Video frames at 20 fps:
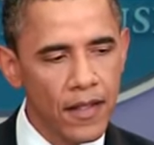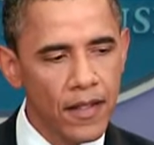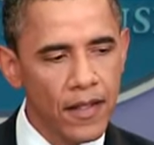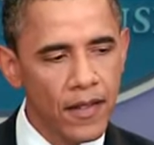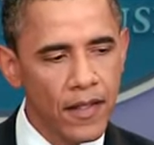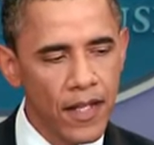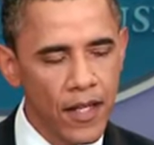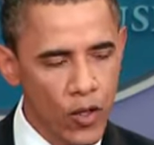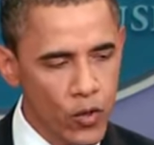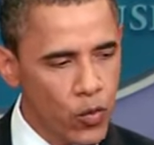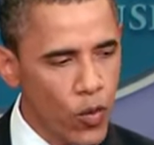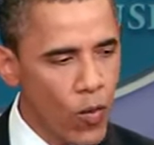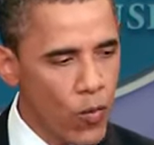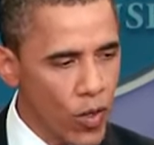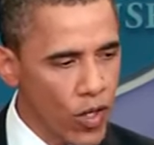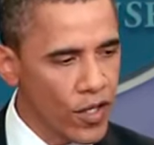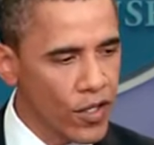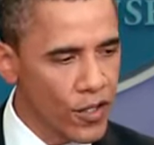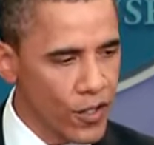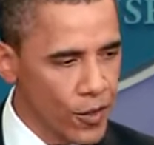here's what
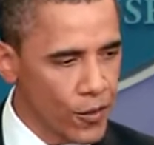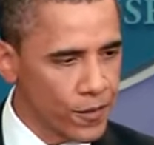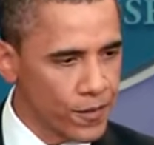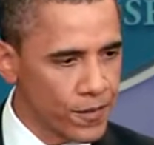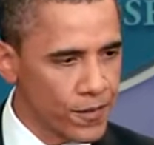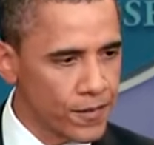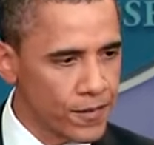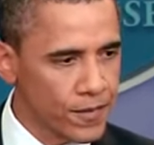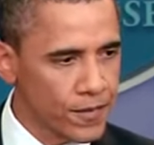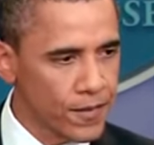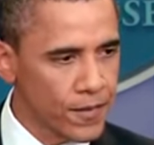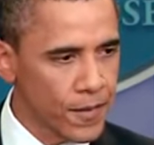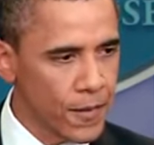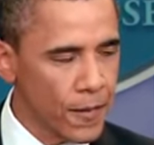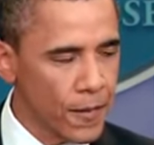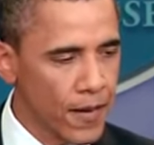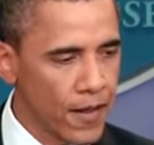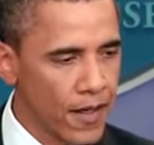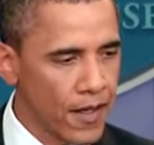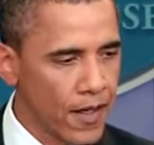we're going to do.
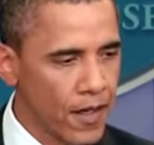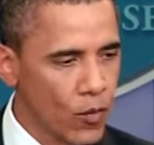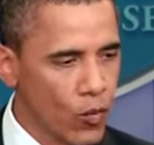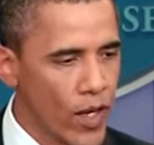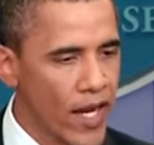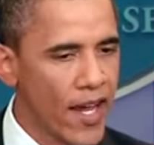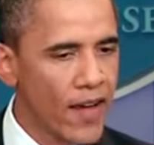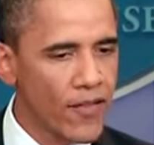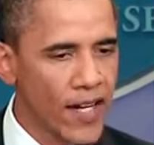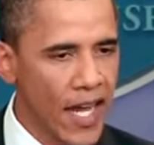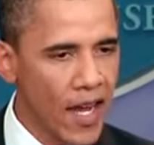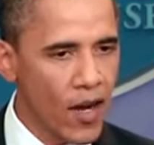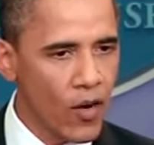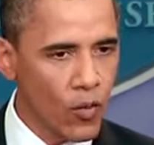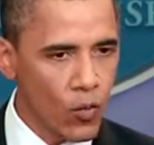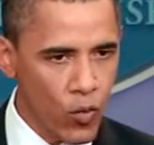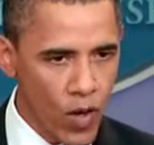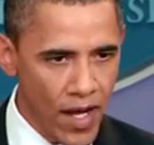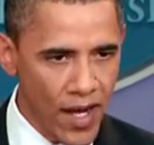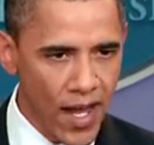We have now
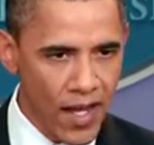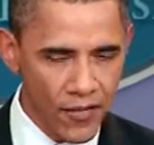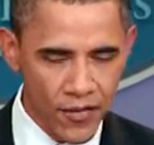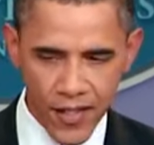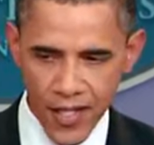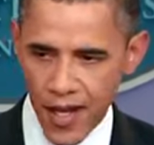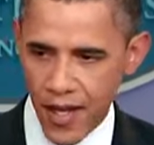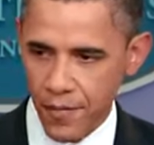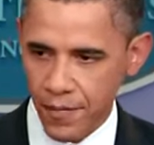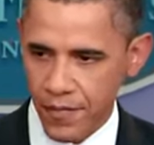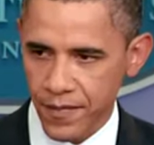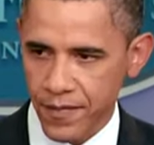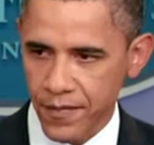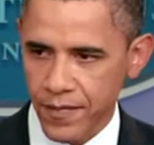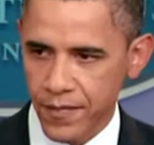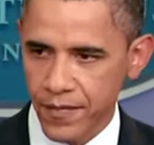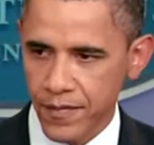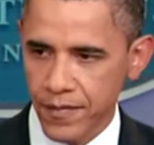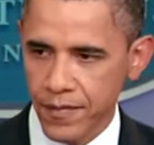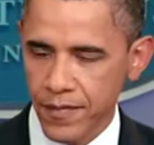run out of time.
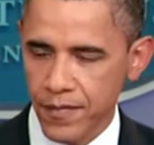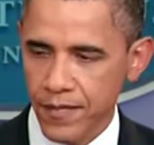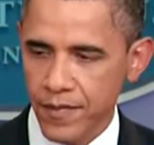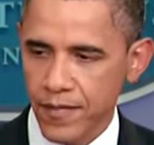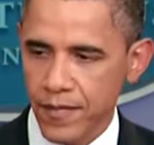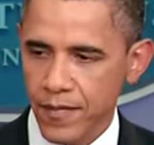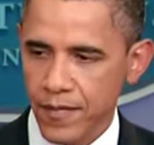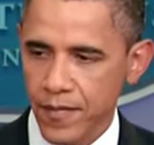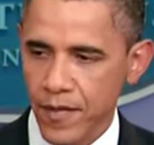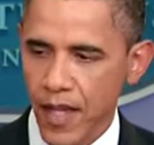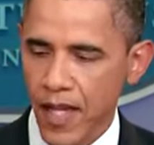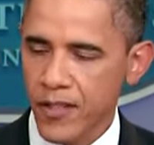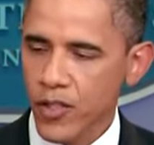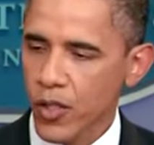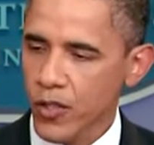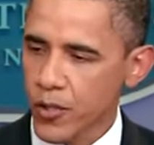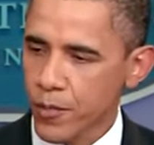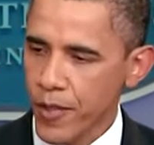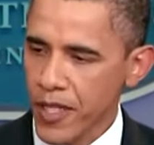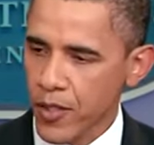I
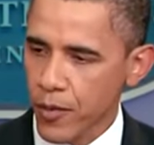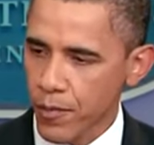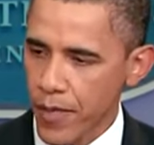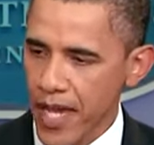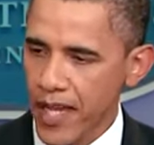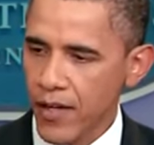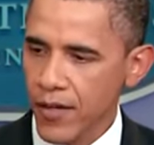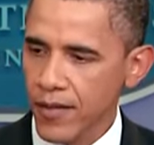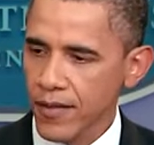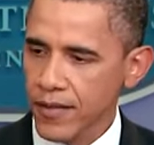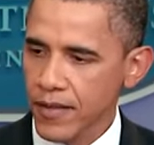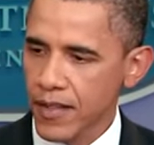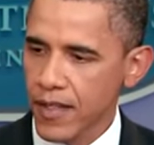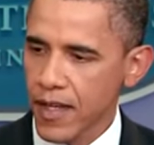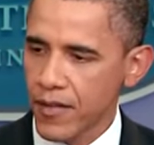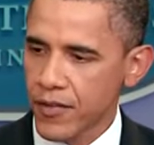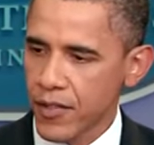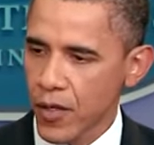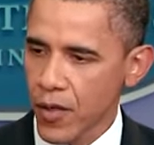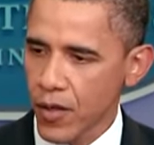told Speaker Boehner,
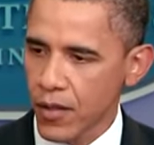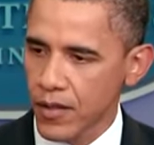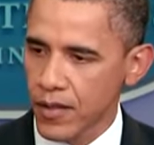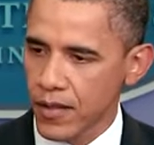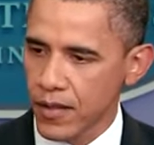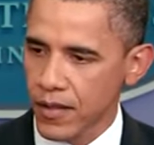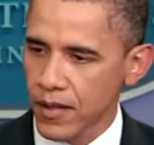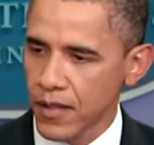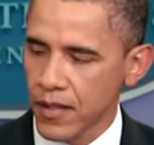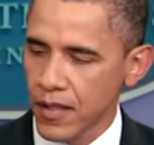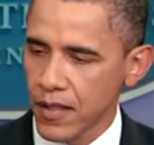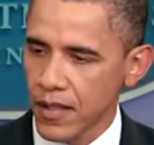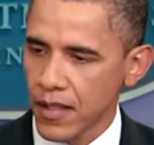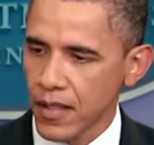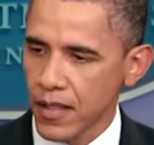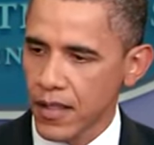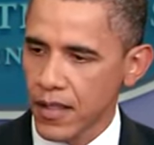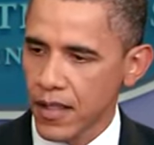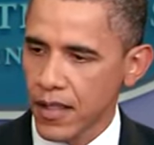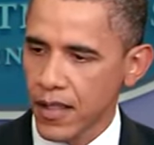I've told
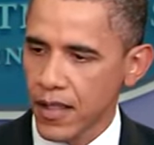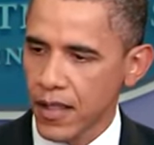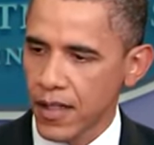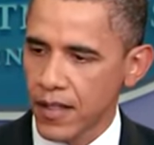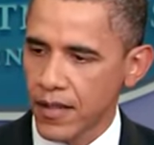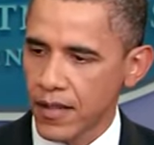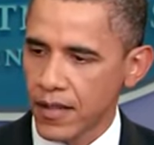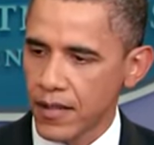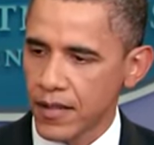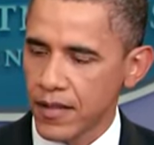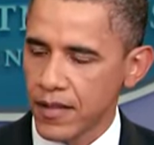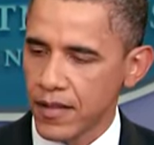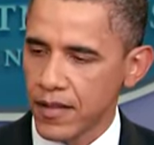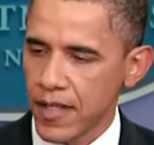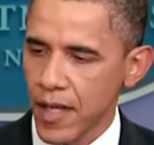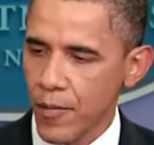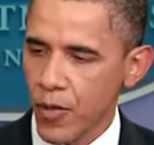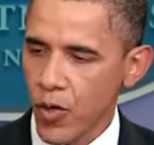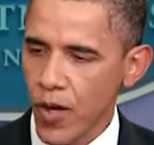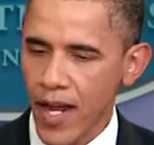
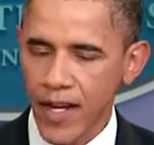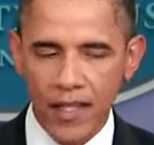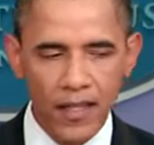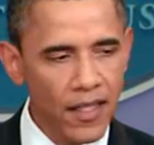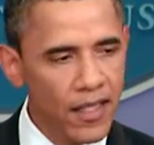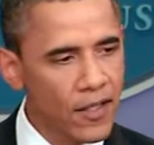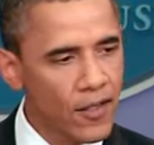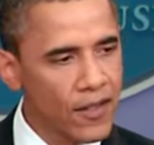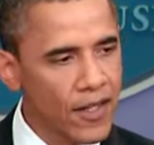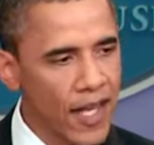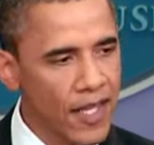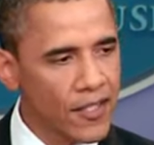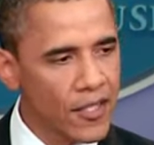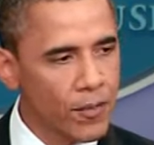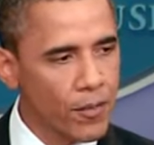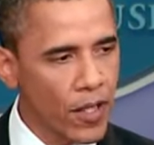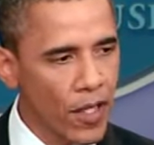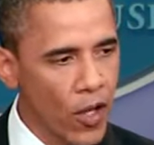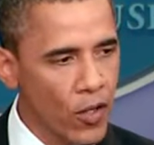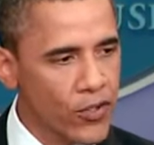Democratic leader
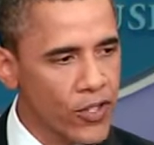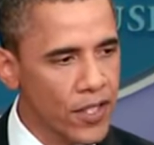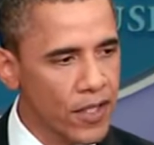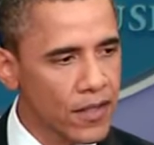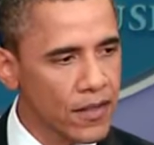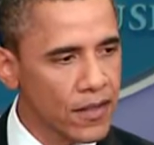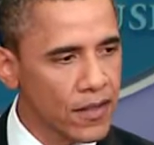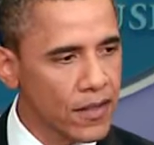Nancy Pelosi,